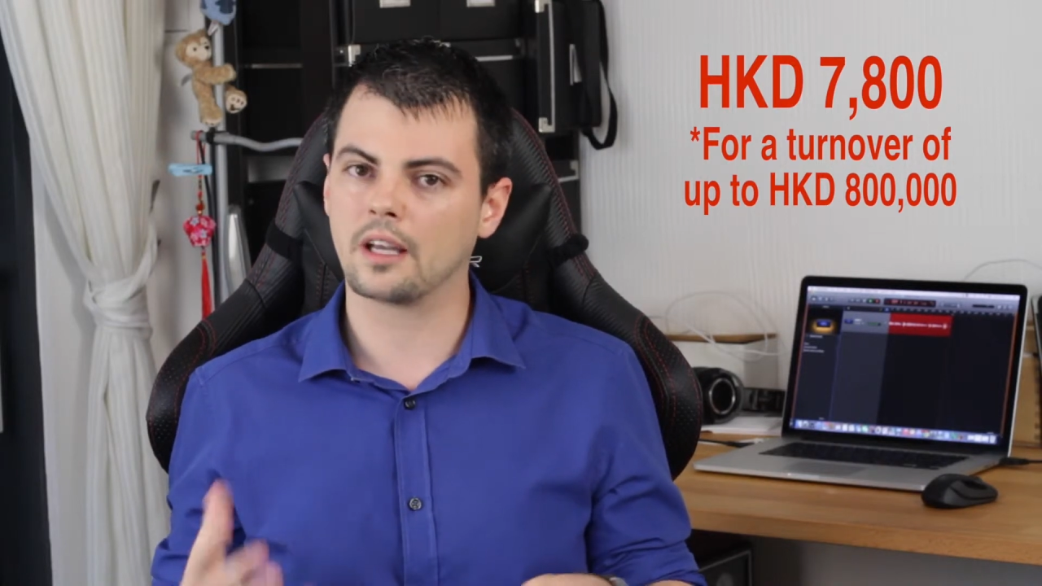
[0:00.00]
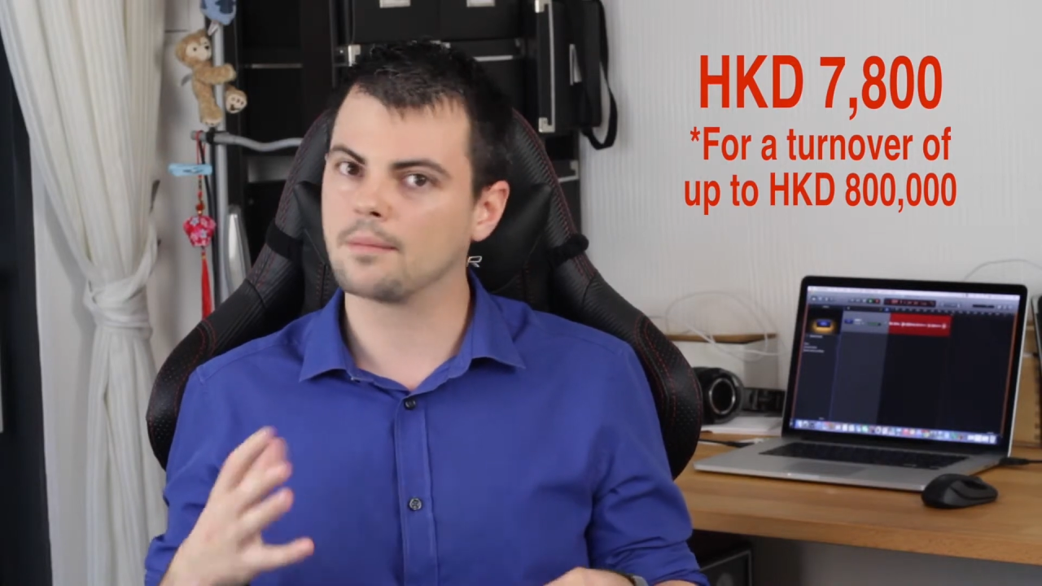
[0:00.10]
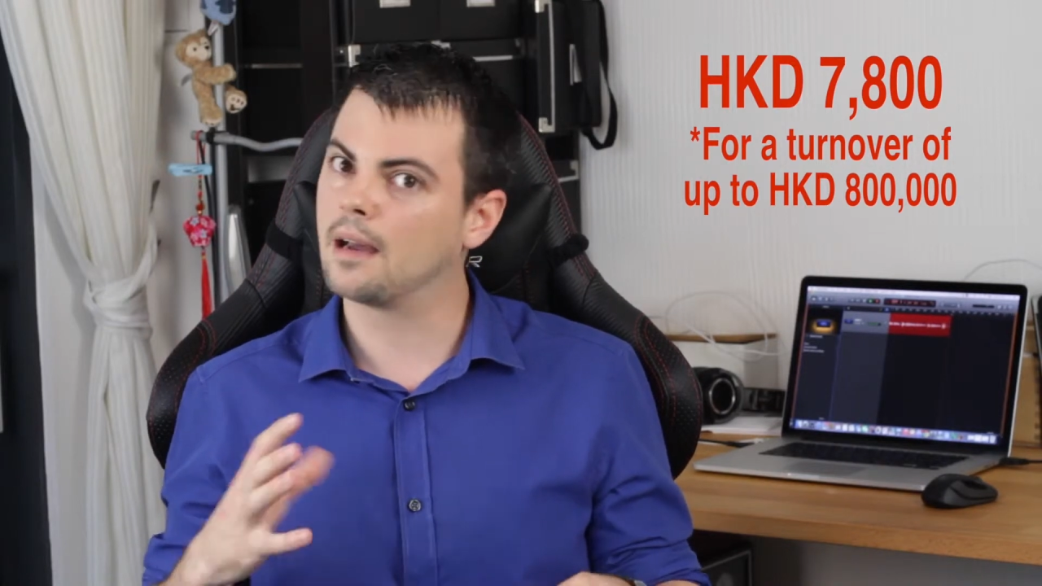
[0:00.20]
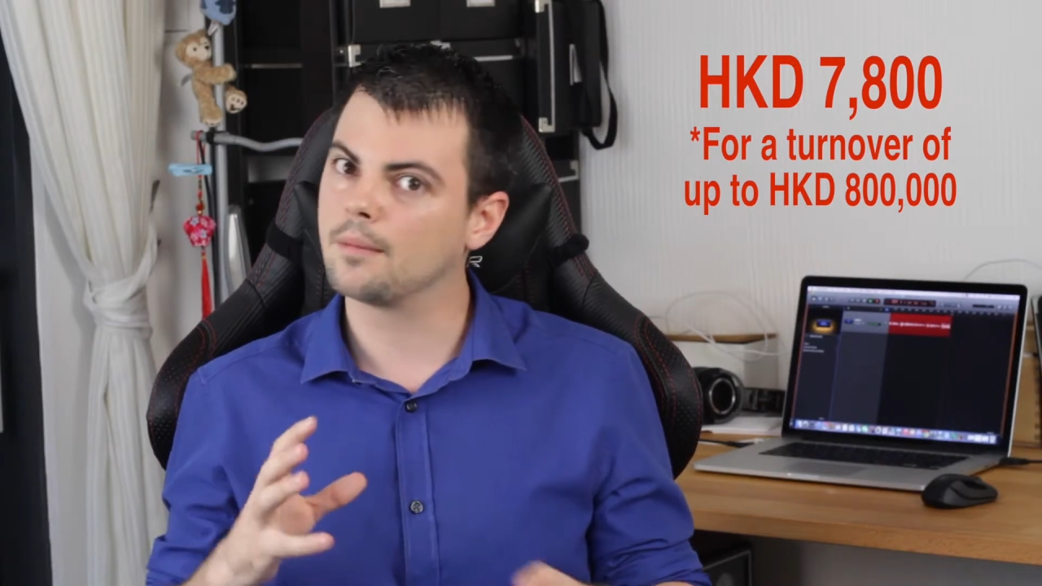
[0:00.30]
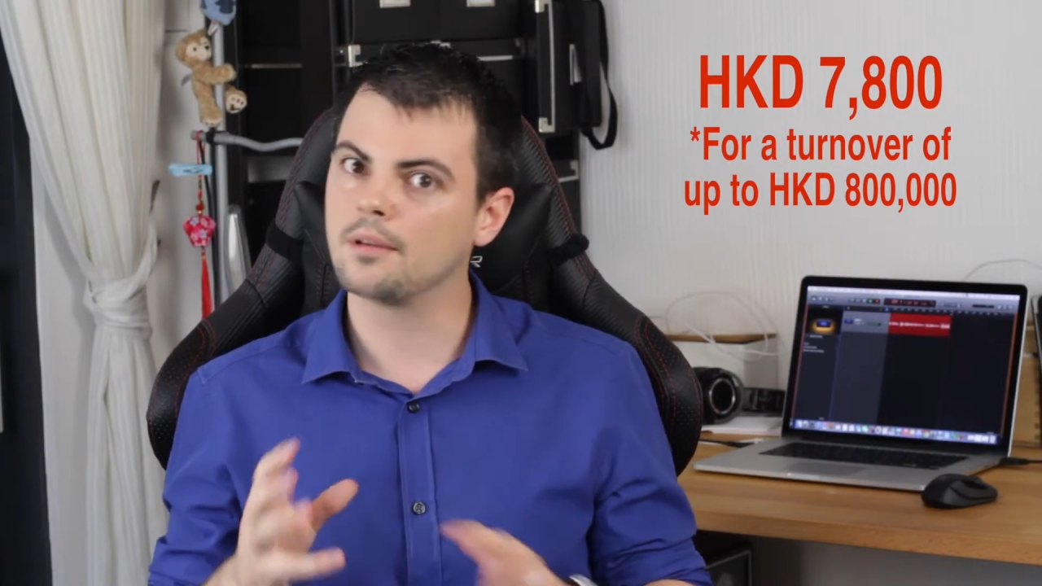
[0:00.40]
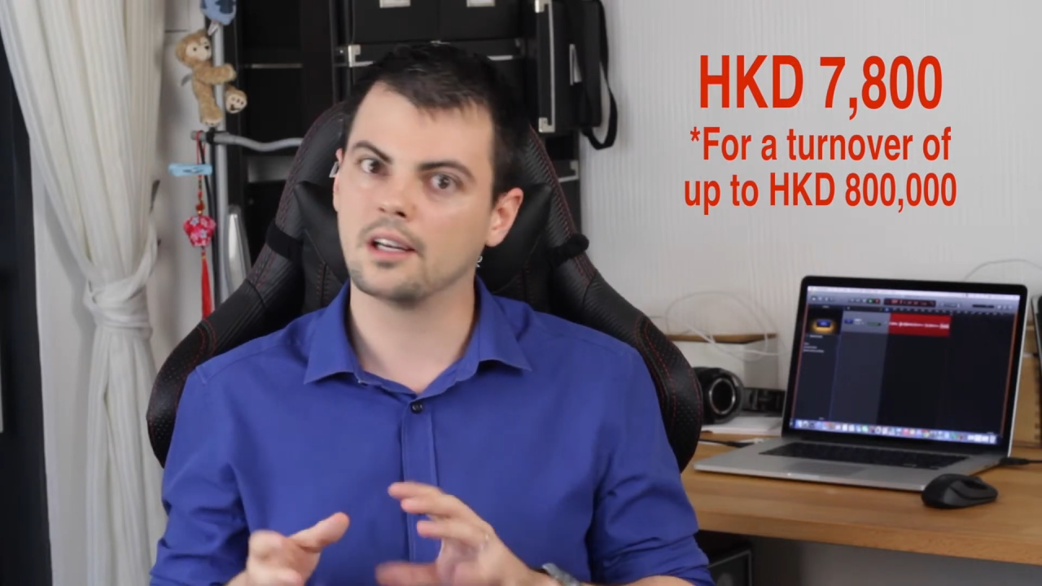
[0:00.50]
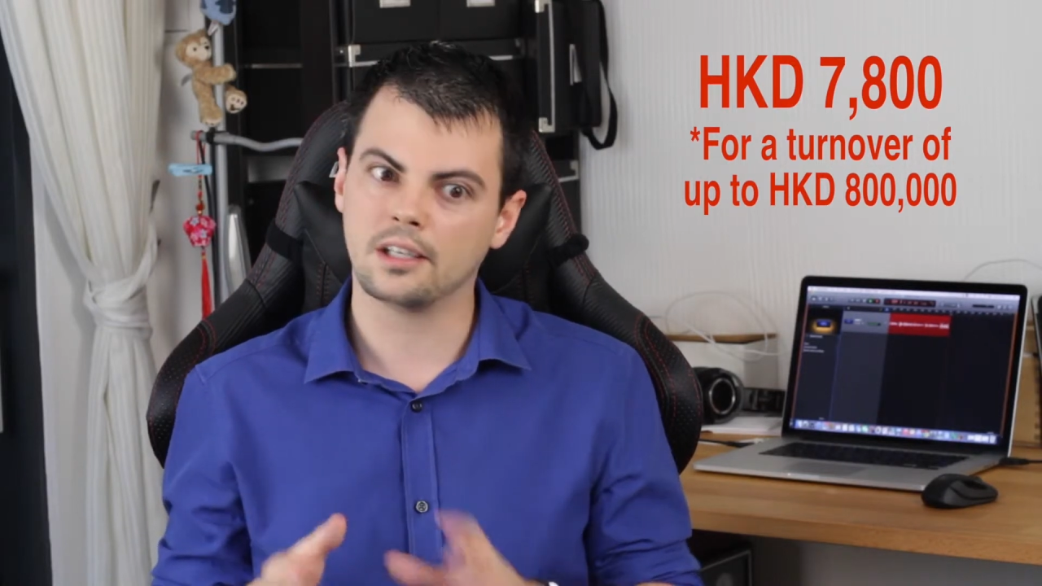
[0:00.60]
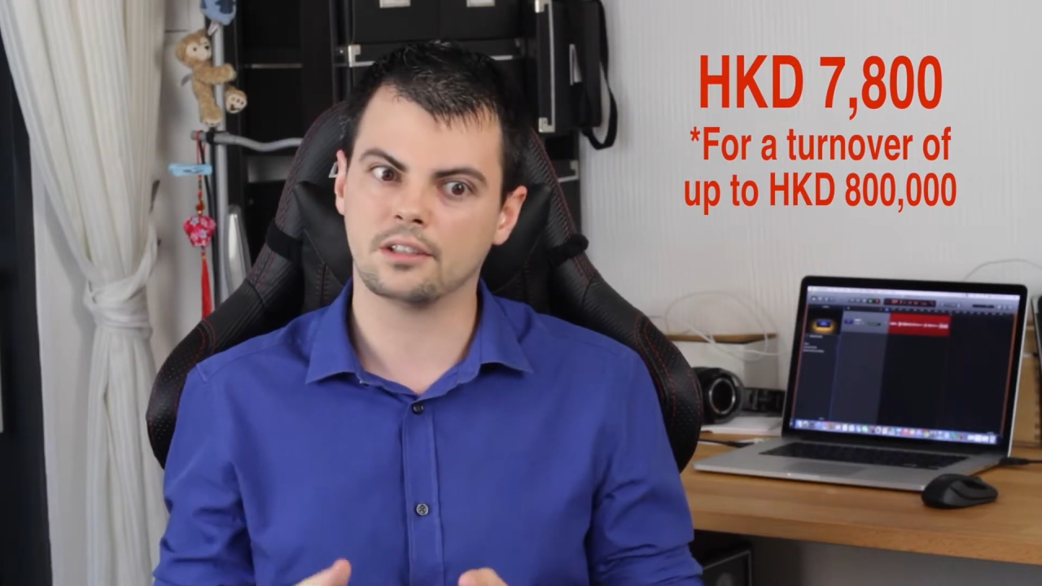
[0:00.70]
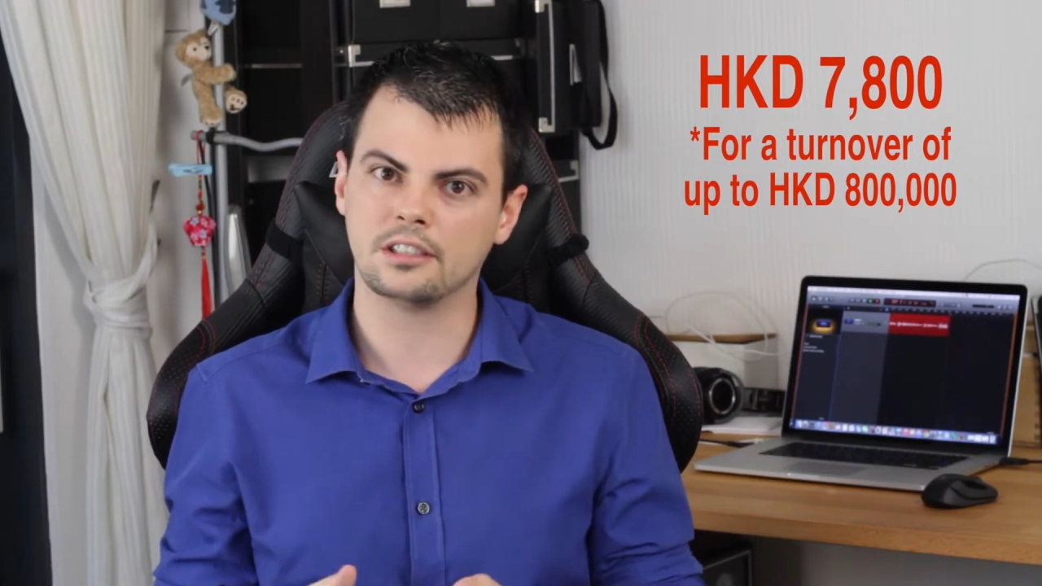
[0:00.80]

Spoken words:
it might be a little